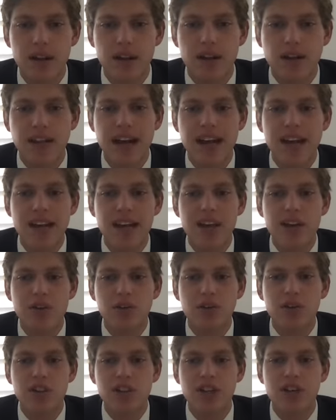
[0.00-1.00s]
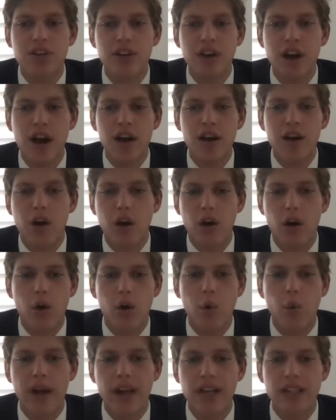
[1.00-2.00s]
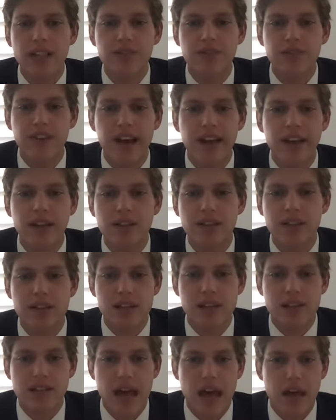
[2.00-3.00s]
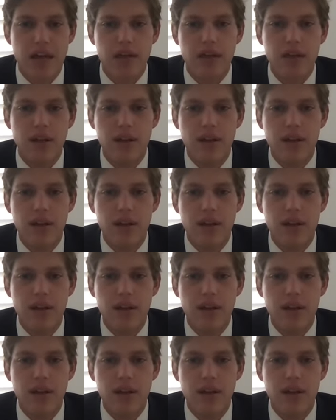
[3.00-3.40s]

Gladiators did not always fight to the death.